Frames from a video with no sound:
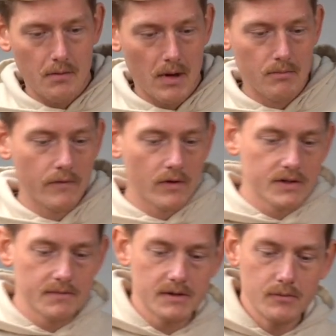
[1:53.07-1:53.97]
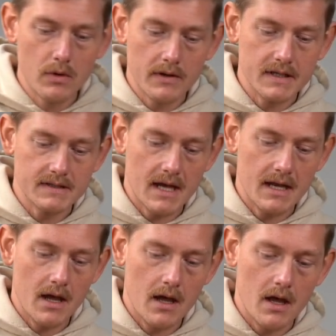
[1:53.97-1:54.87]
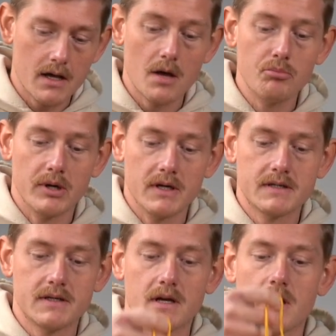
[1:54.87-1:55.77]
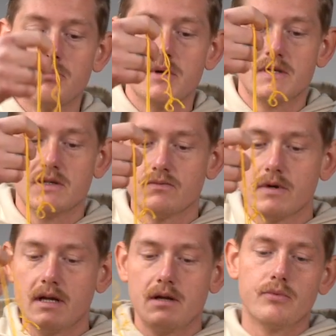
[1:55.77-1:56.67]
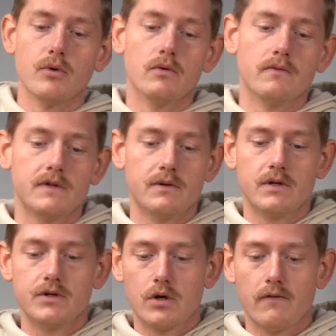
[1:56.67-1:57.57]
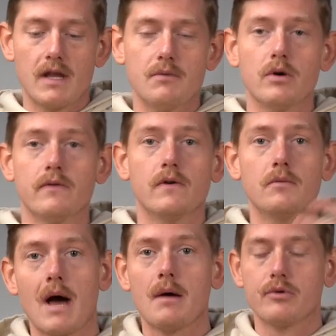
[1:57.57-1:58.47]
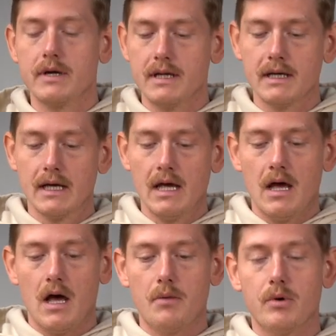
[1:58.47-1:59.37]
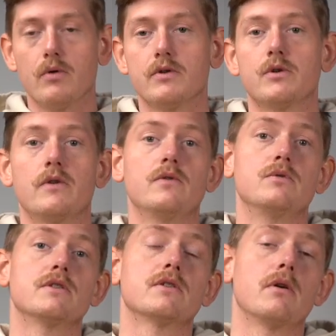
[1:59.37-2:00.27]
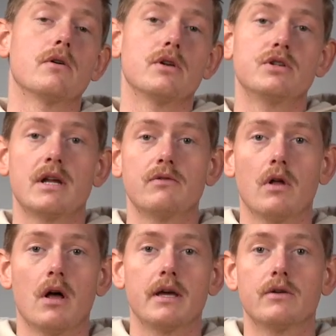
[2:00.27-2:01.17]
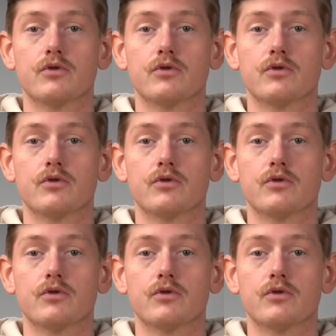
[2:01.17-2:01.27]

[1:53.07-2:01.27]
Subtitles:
Moving on to some smaller things then, a compass. A compass is really important for doing your Duke of Edinburgh for map reading, but also if you were just going on a general hike or